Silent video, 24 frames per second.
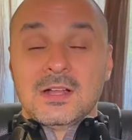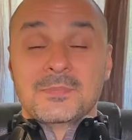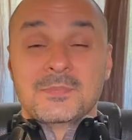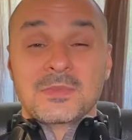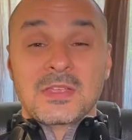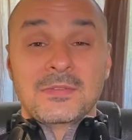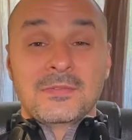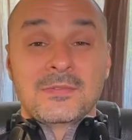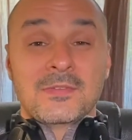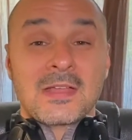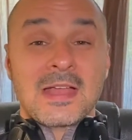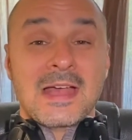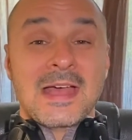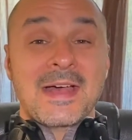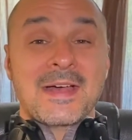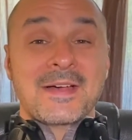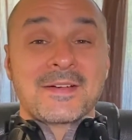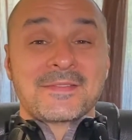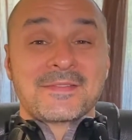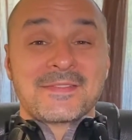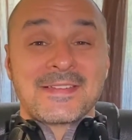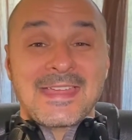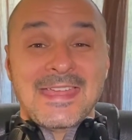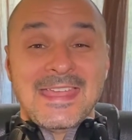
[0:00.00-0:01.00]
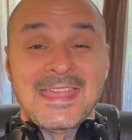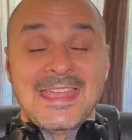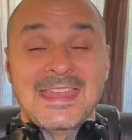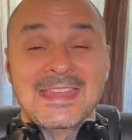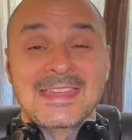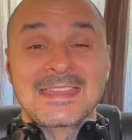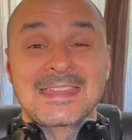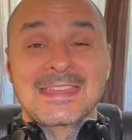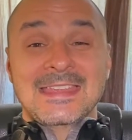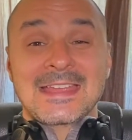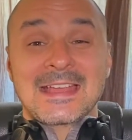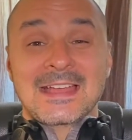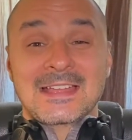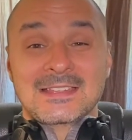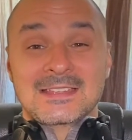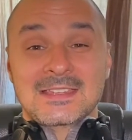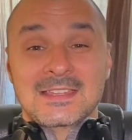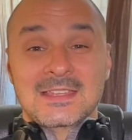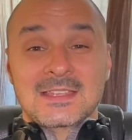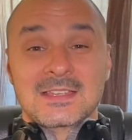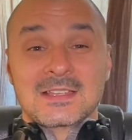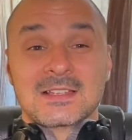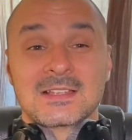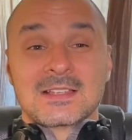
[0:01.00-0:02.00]
If you have any
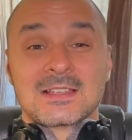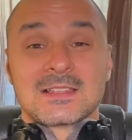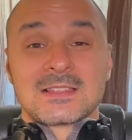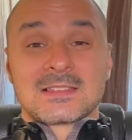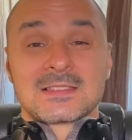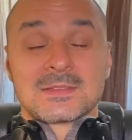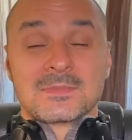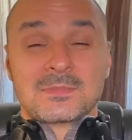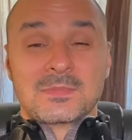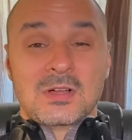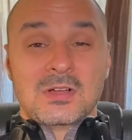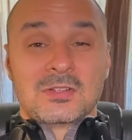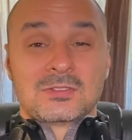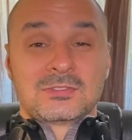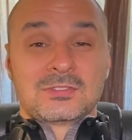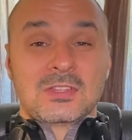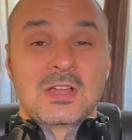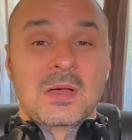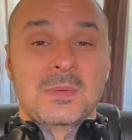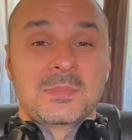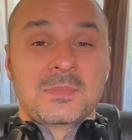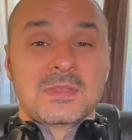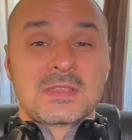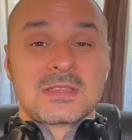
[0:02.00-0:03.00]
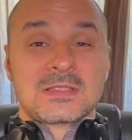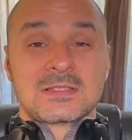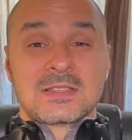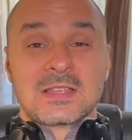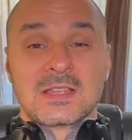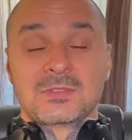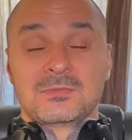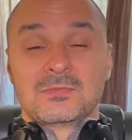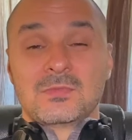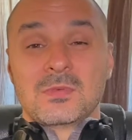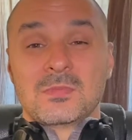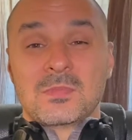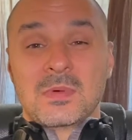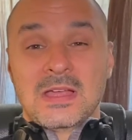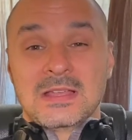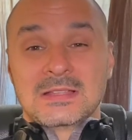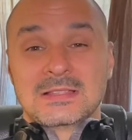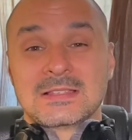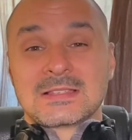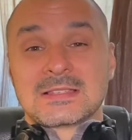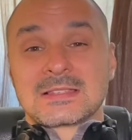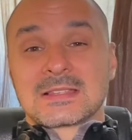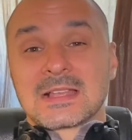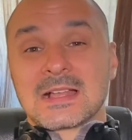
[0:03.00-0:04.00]
ideas about topics that we might
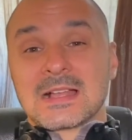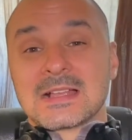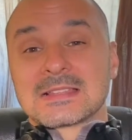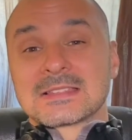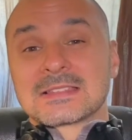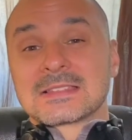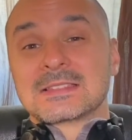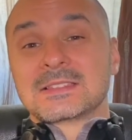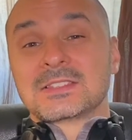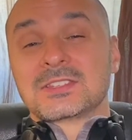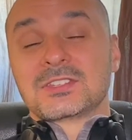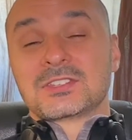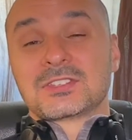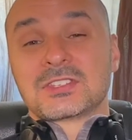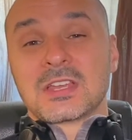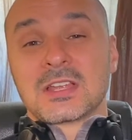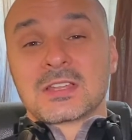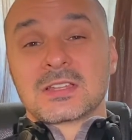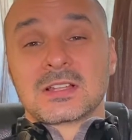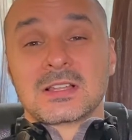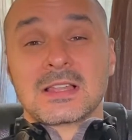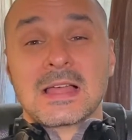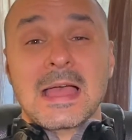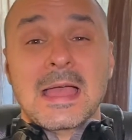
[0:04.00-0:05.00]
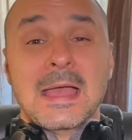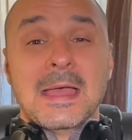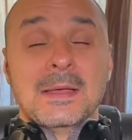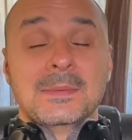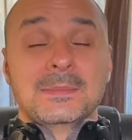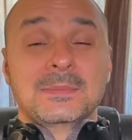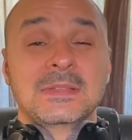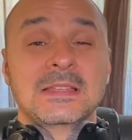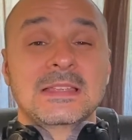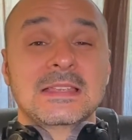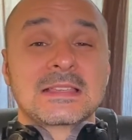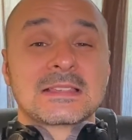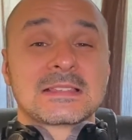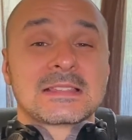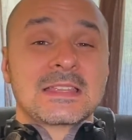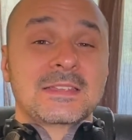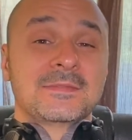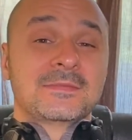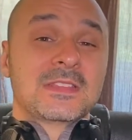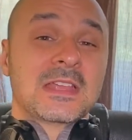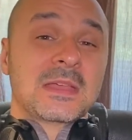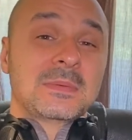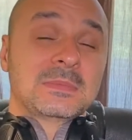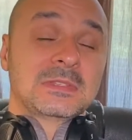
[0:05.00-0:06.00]
discuss in this channel, please
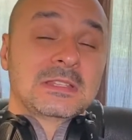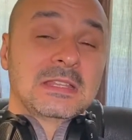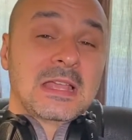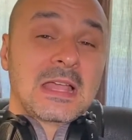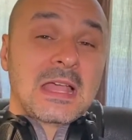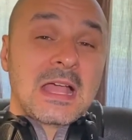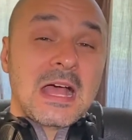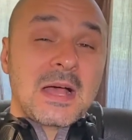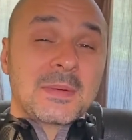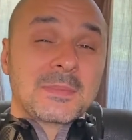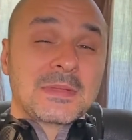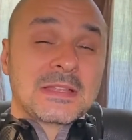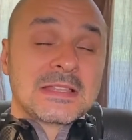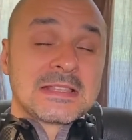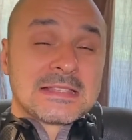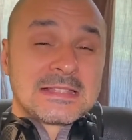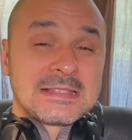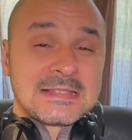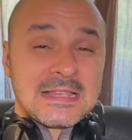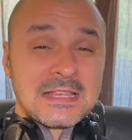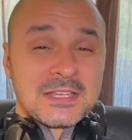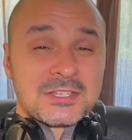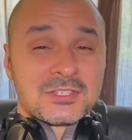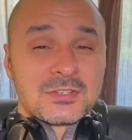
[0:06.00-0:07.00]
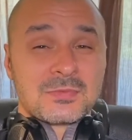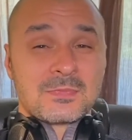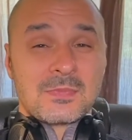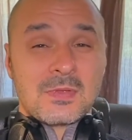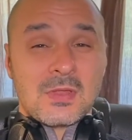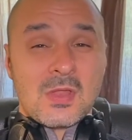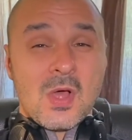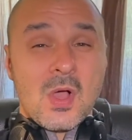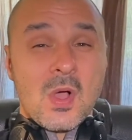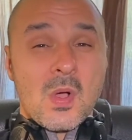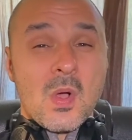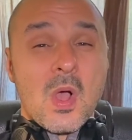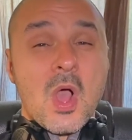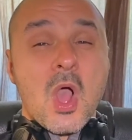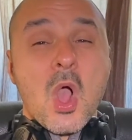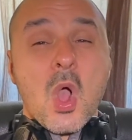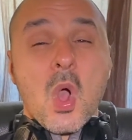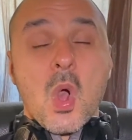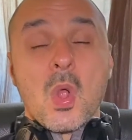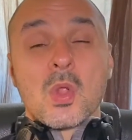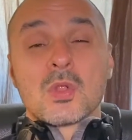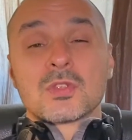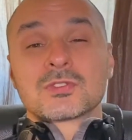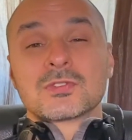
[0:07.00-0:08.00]
leave them in the comments section below.
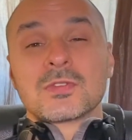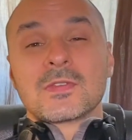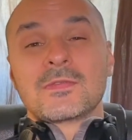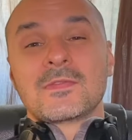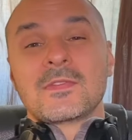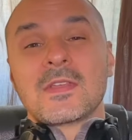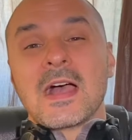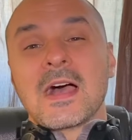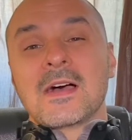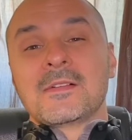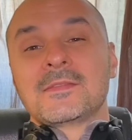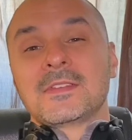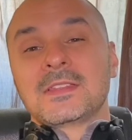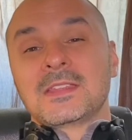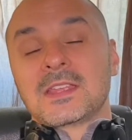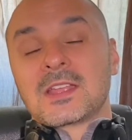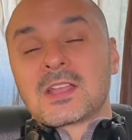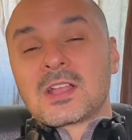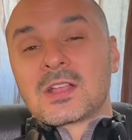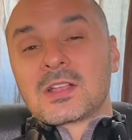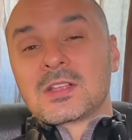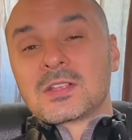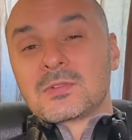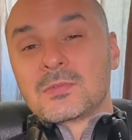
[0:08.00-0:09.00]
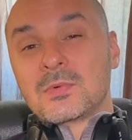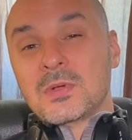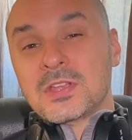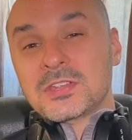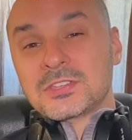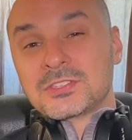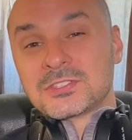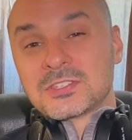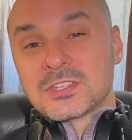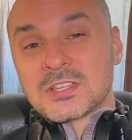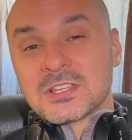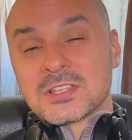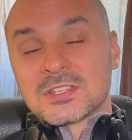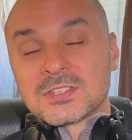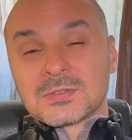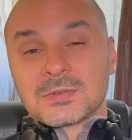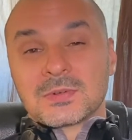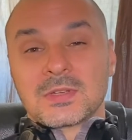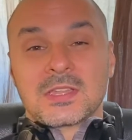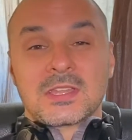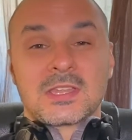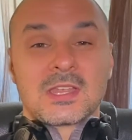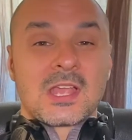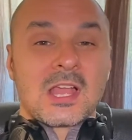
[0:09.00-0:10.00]
Also, if you have any questions or
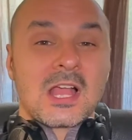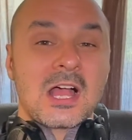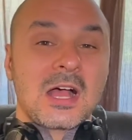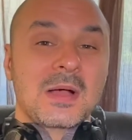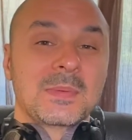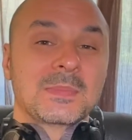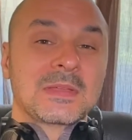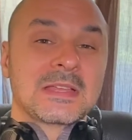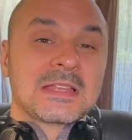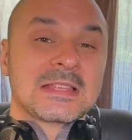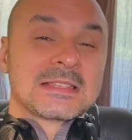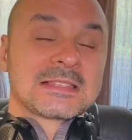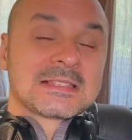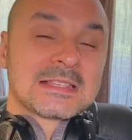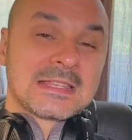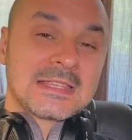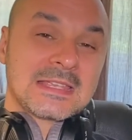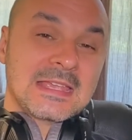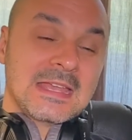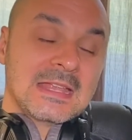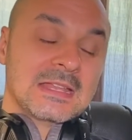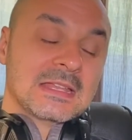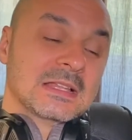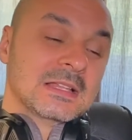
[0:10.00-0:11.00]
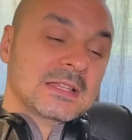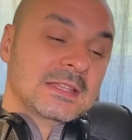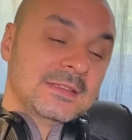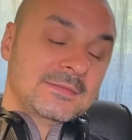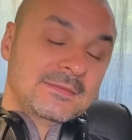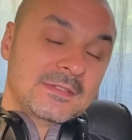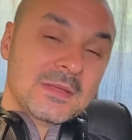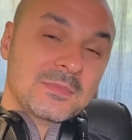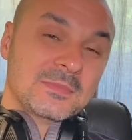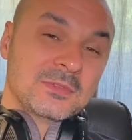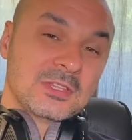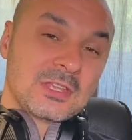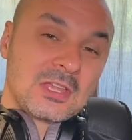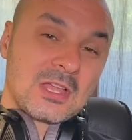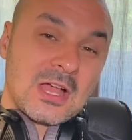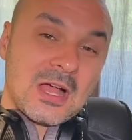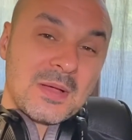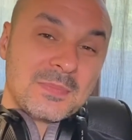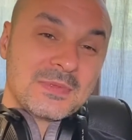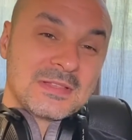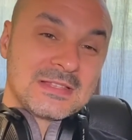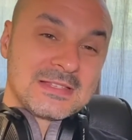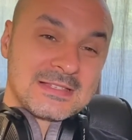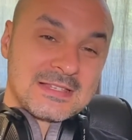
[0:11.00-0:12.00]
any comments, again, leave them in the
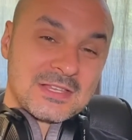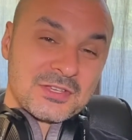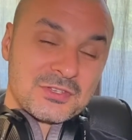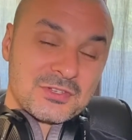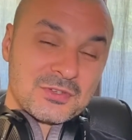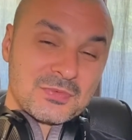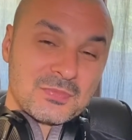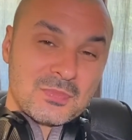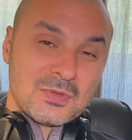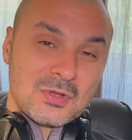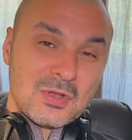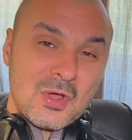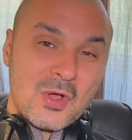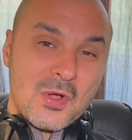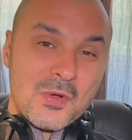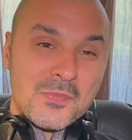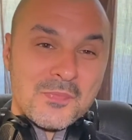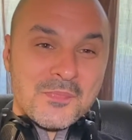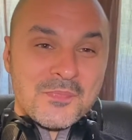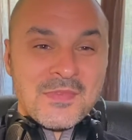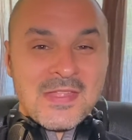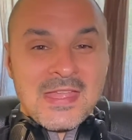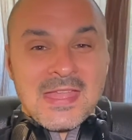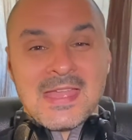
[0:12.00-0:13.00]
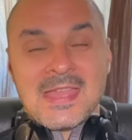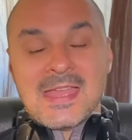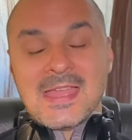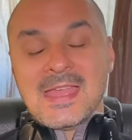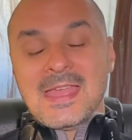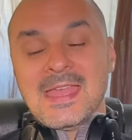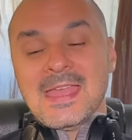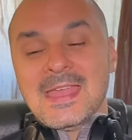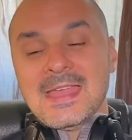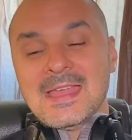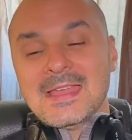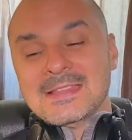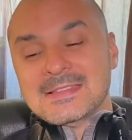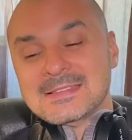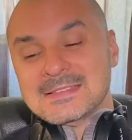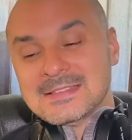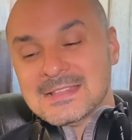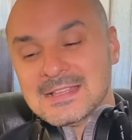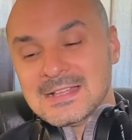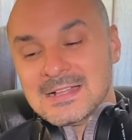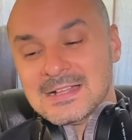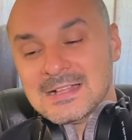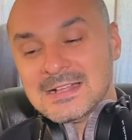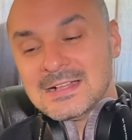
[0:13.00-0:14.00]
comments section below. And
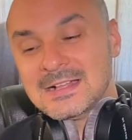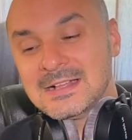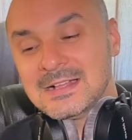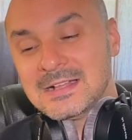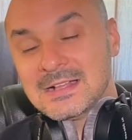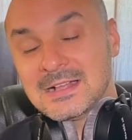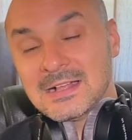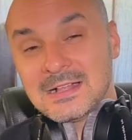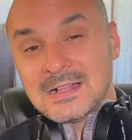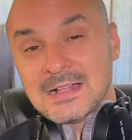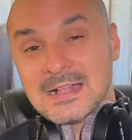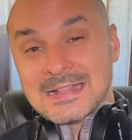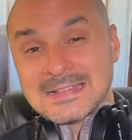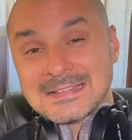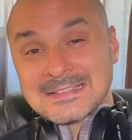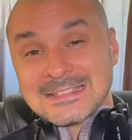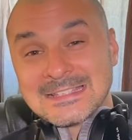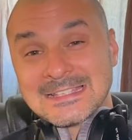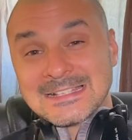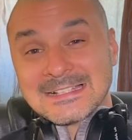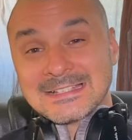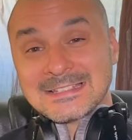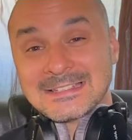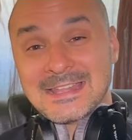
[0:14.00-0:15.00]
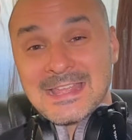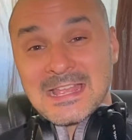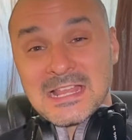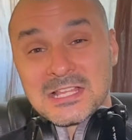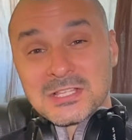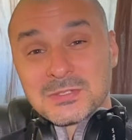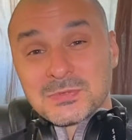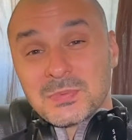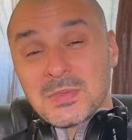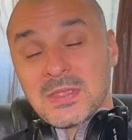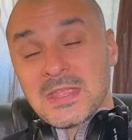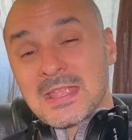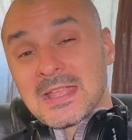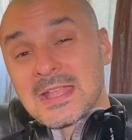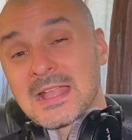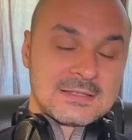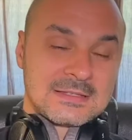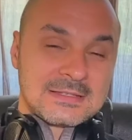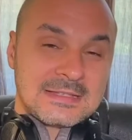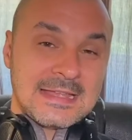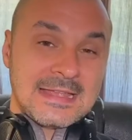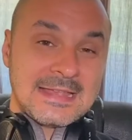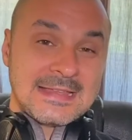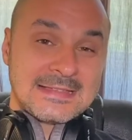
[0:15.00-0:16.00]
until next week,
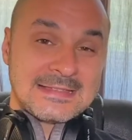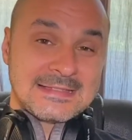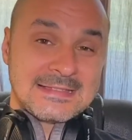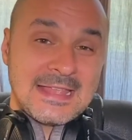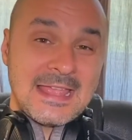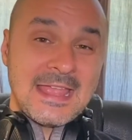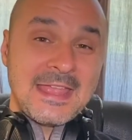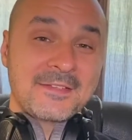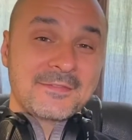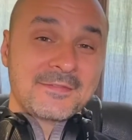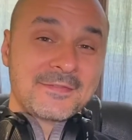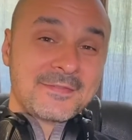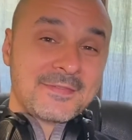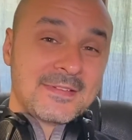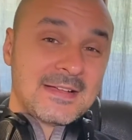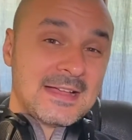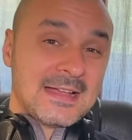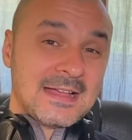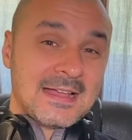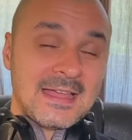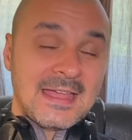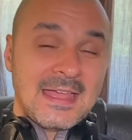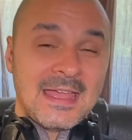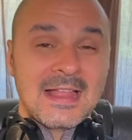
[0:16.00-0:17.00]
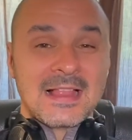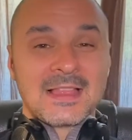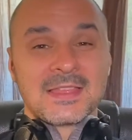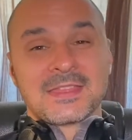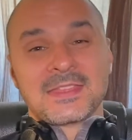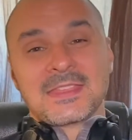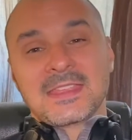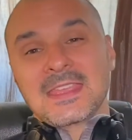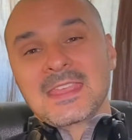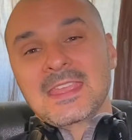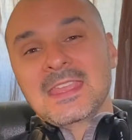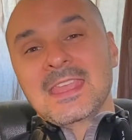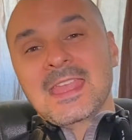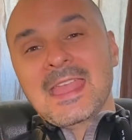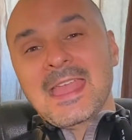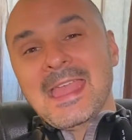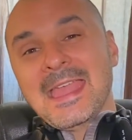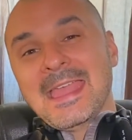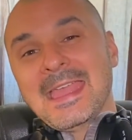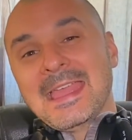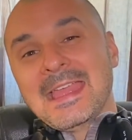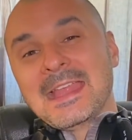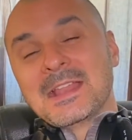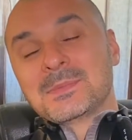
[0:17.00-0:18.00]
stay safe, healthy,
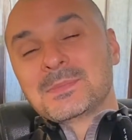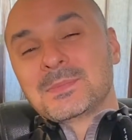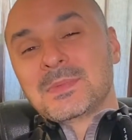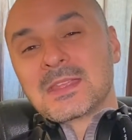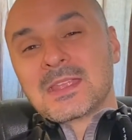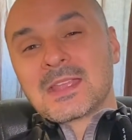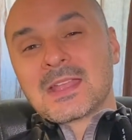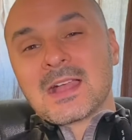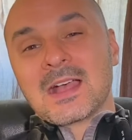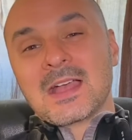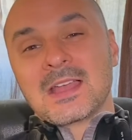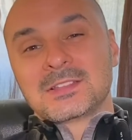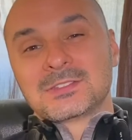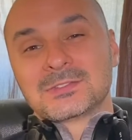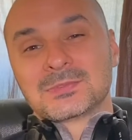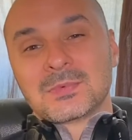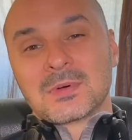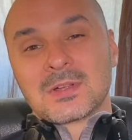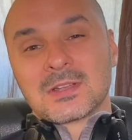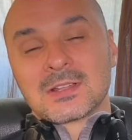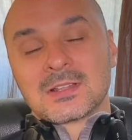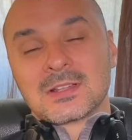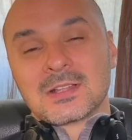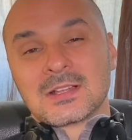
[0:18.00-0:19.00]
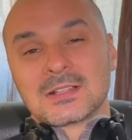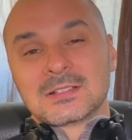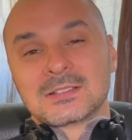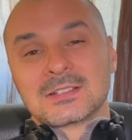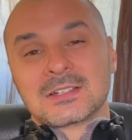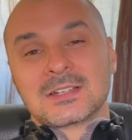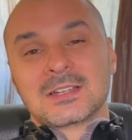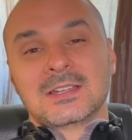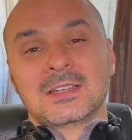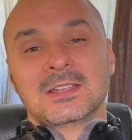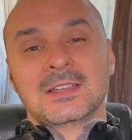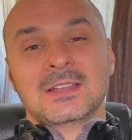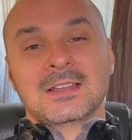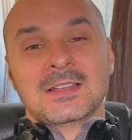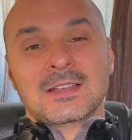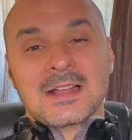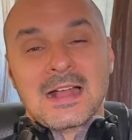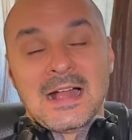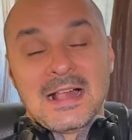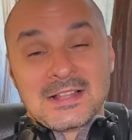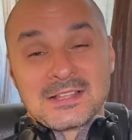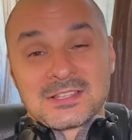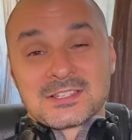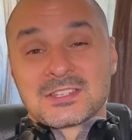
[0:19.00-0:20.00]
and be kind to one another.
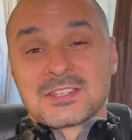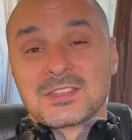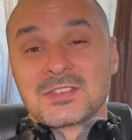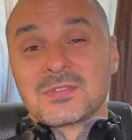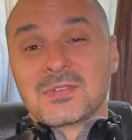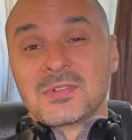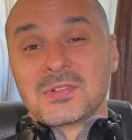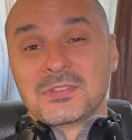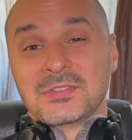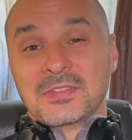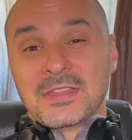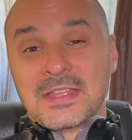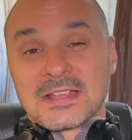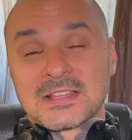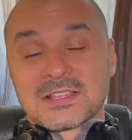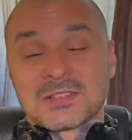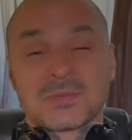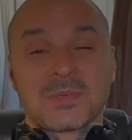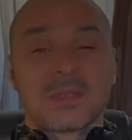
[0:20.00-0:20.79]
I'll see you all next